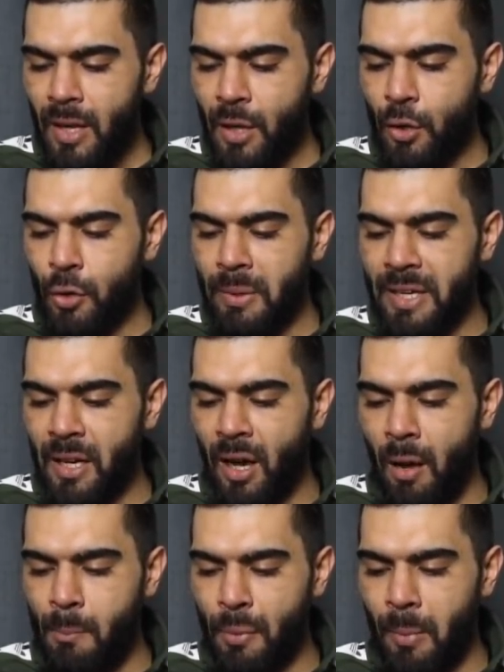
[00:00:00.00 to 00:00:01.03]
It could mean a
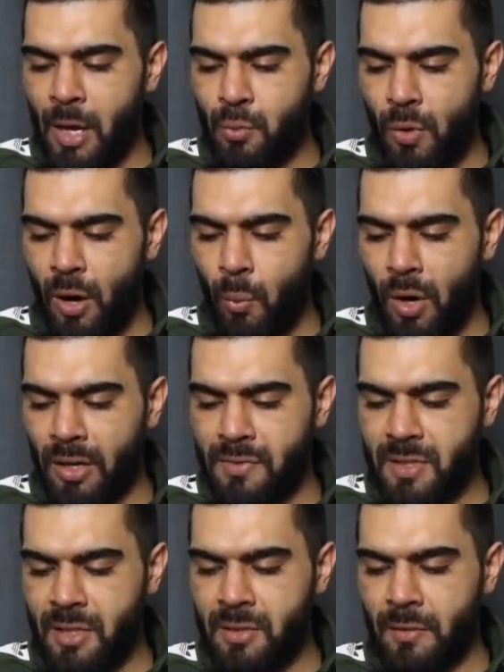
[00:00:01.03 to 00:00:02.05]
compromise where a one-off
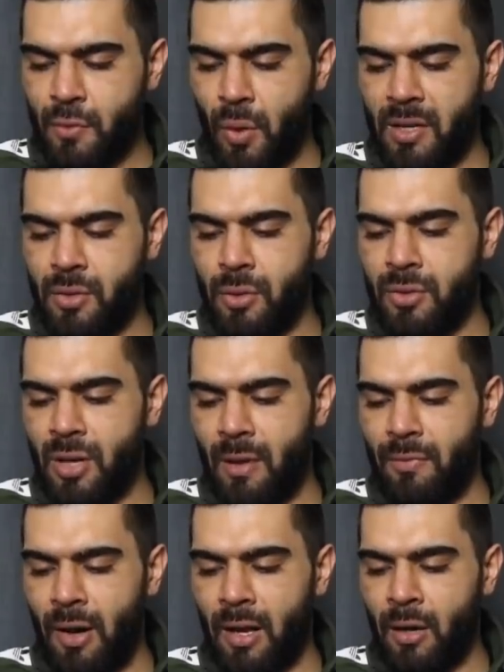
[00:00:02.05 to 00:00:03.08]
season of 22
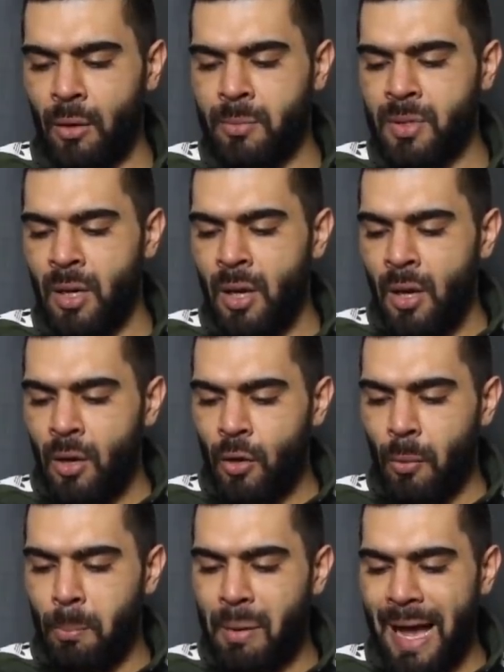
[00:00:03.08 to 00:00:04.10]
top flight clubs
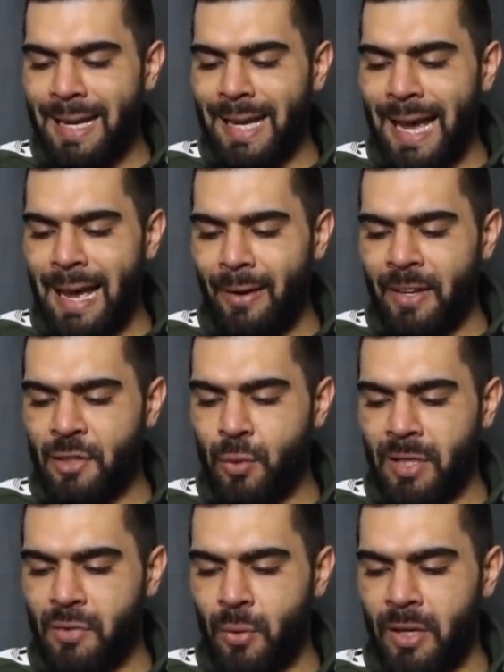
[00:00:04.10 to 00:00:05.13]
could battle it out in
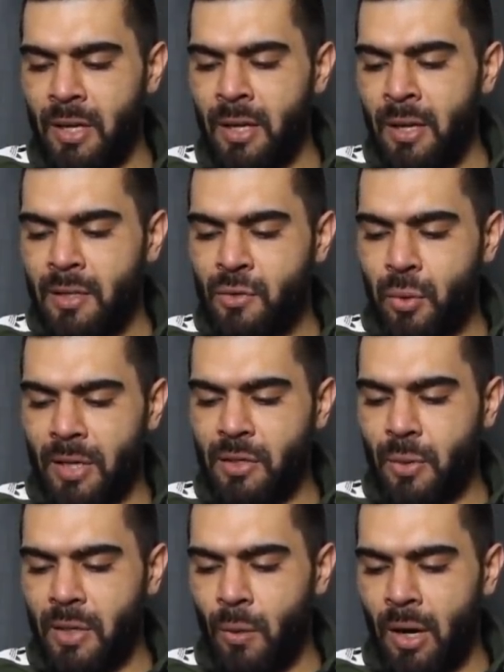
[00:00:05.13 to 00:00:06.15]

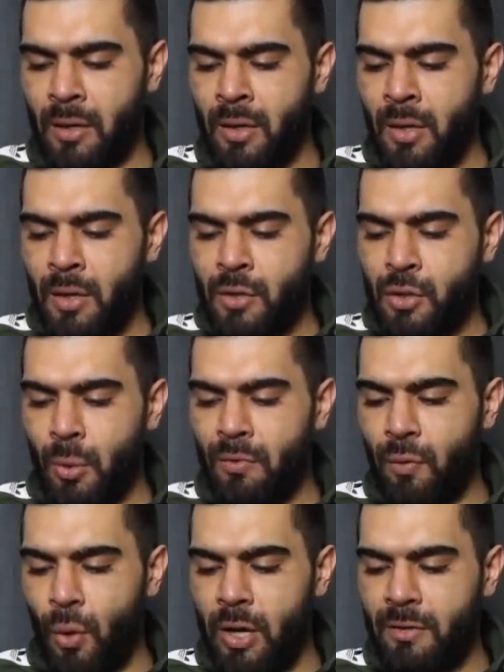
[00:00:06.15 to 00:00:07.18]
2020-2021 to
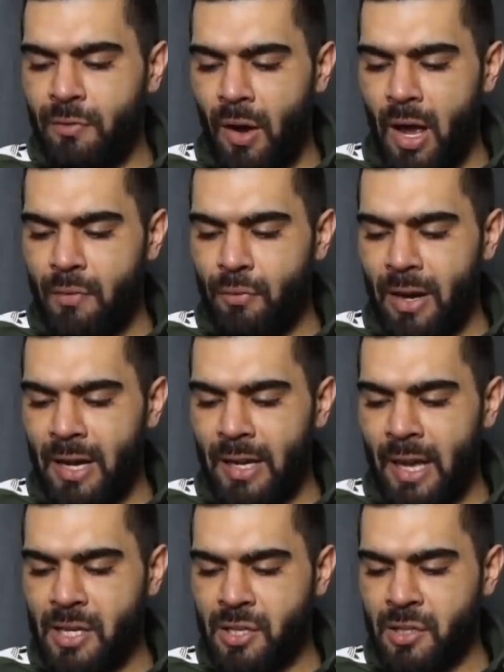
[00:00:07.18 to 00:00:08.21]
avoid 5
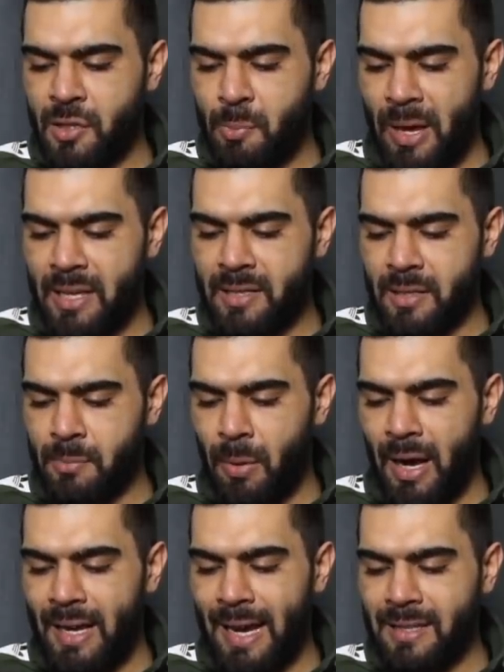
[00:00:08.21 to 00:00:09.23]
relegation spaces.
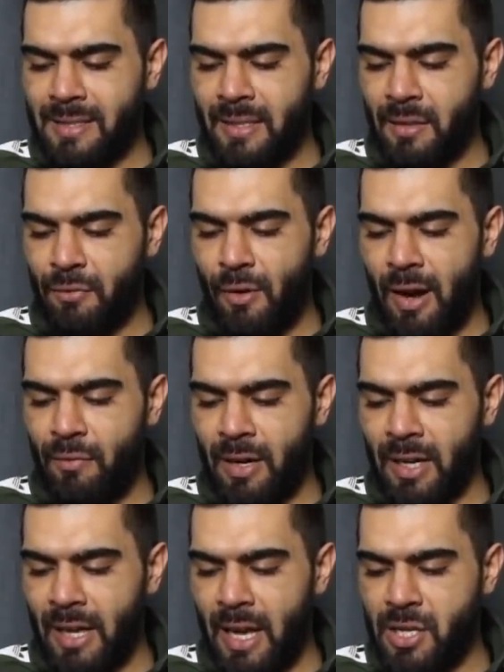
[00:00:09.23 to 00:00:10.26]
By cancelling the threat of
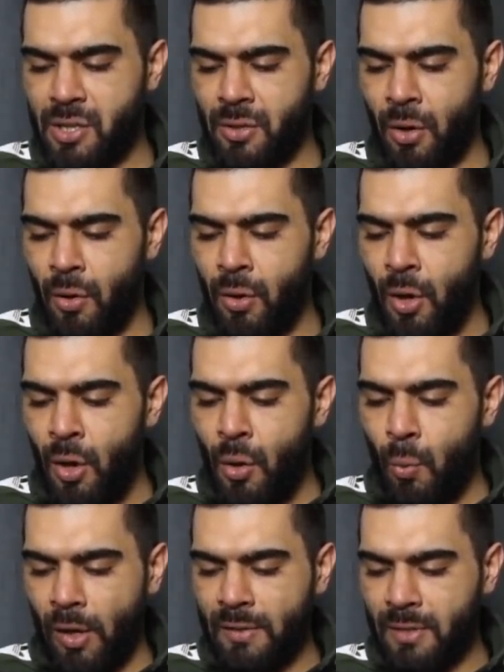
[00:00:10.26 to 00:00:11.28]
relegation though,
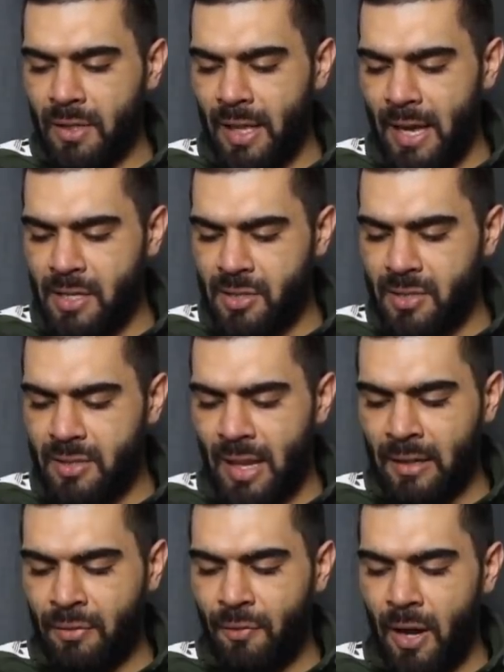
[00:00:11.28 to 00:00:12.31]
one of the dangers is
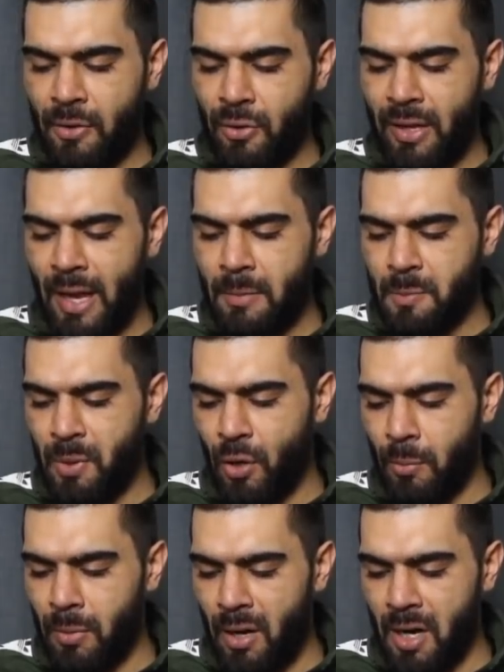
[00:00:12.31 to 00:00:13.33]
the final games
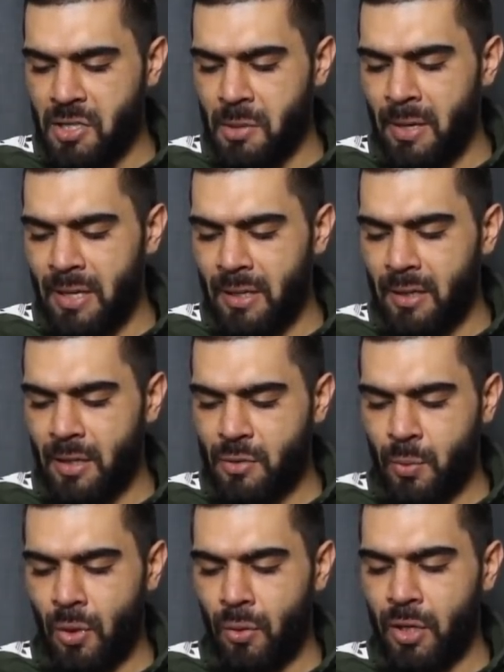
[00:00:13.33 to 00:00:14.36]
become largely meaningless
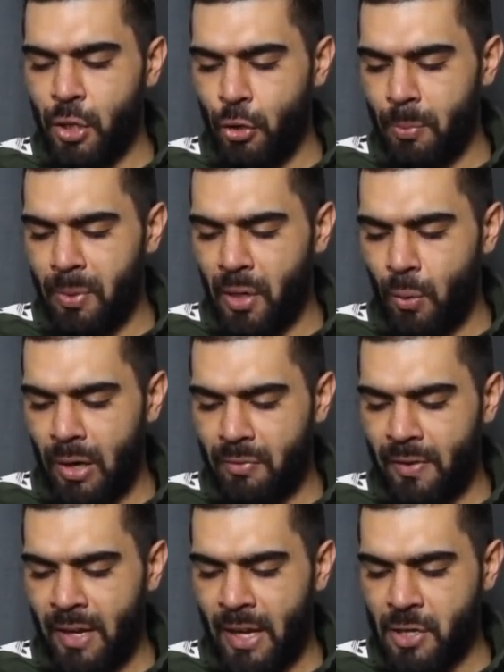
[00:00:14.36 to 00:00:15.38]
with only European
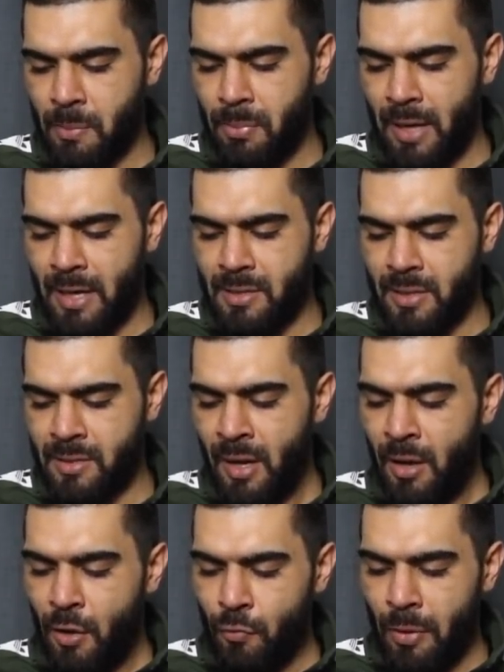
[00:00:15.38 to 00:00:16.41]
qualification places
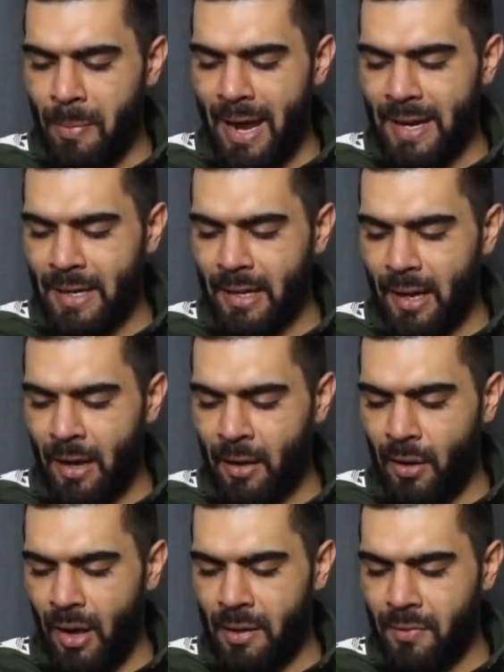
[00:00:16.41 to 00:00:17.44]
remaining a
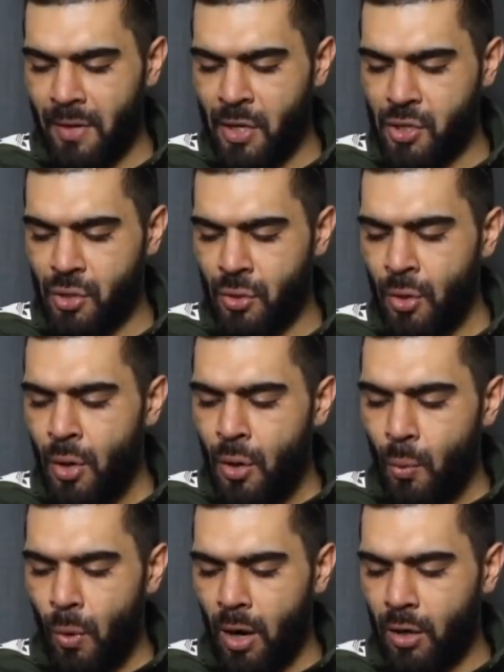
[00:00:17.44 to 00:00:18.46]
live issue.
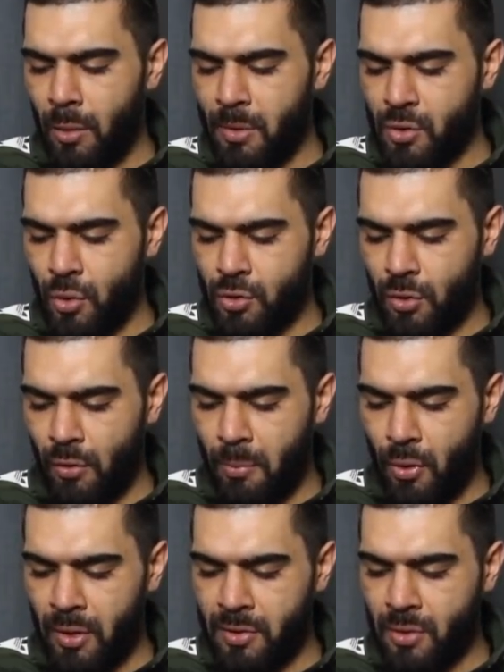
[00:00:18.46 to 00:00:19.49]
One club has also
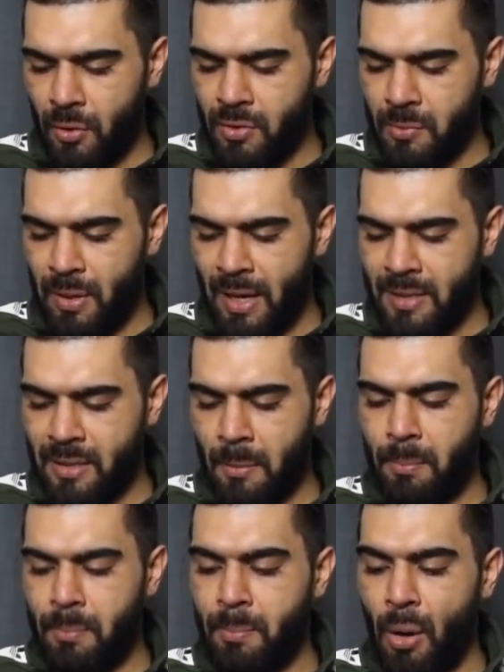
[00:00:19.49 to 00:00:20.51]
reportedly told its players
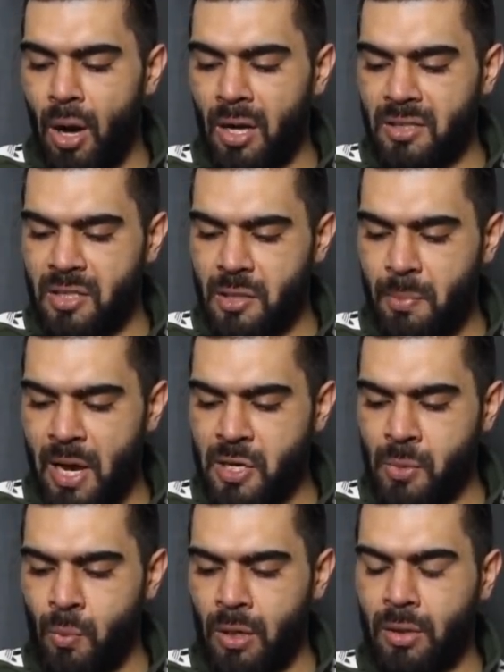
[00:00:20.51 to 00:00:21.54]
that
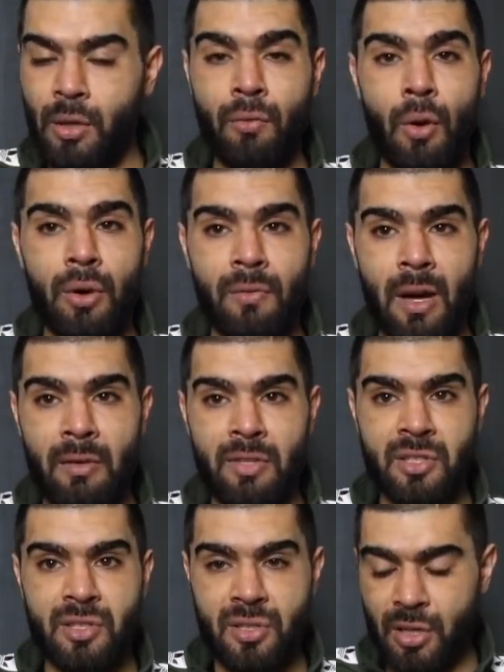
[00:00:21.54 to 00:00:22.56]
participation while the
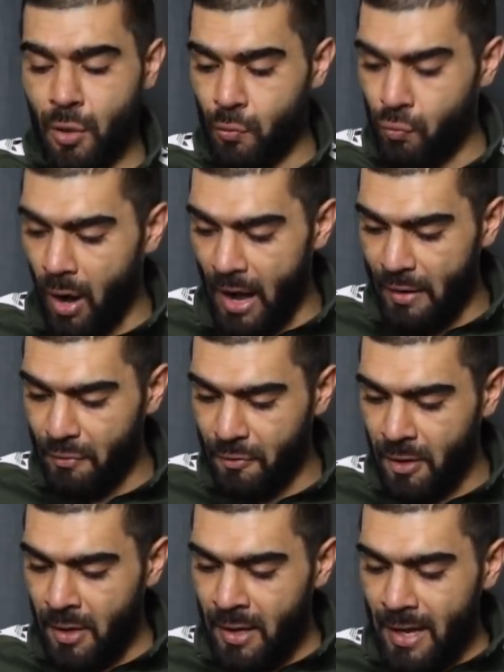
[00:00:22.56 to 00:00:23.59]
coronavirus is still rife
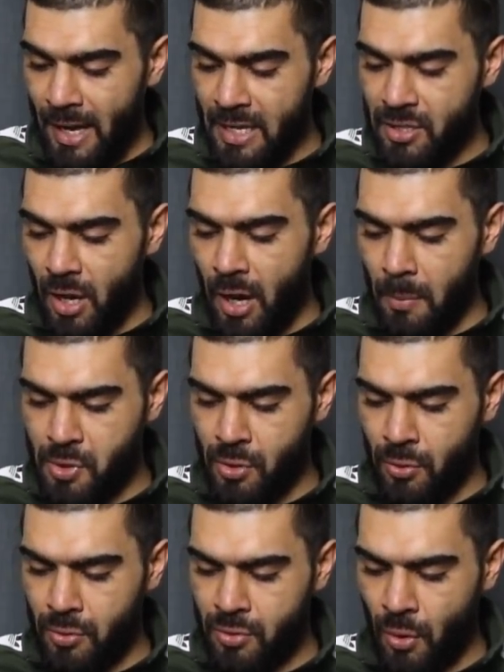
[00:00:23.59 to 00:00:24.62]
is
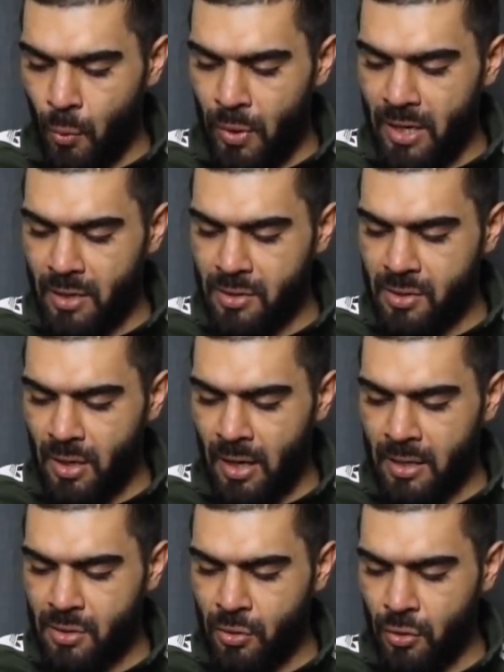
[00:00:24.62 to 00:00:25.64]
optional, so weakened
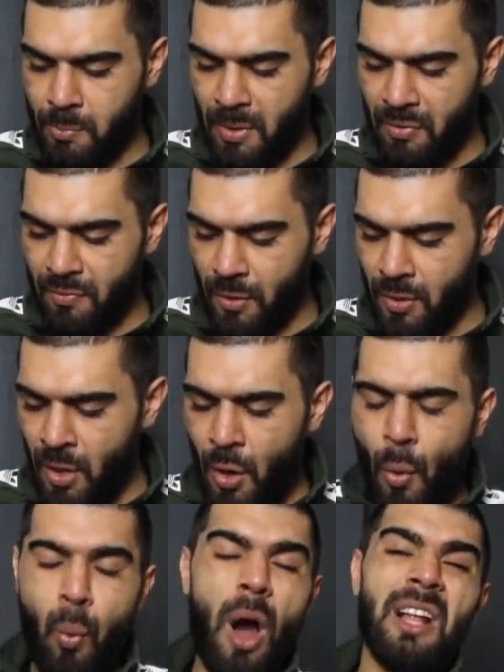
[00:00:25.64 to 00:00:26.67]
sides could be filled.
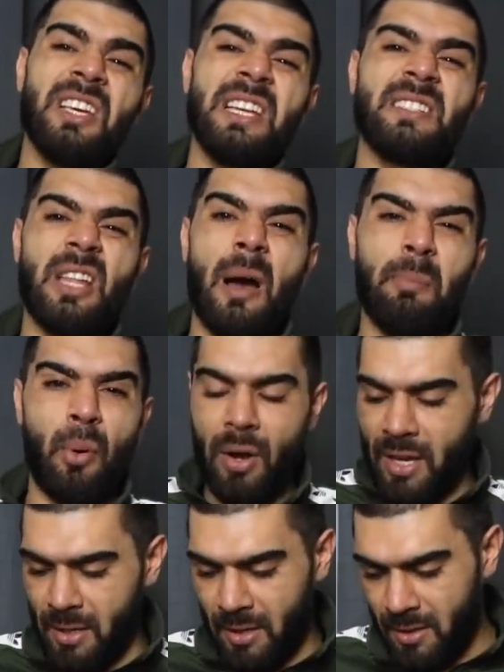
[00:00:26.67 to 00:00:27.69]
What is the
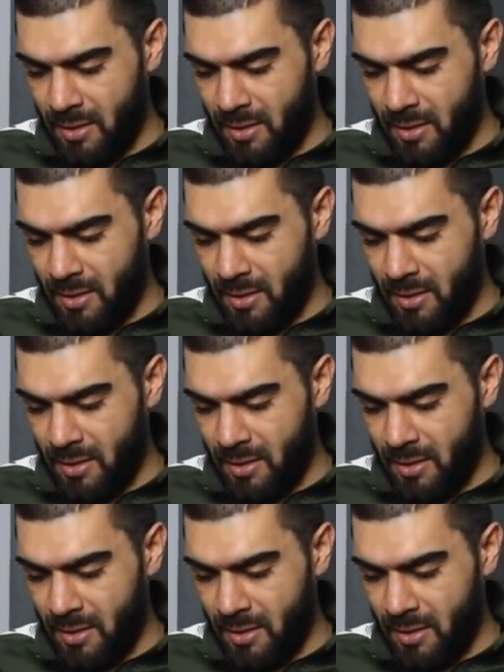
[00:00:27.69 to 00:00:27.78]
point?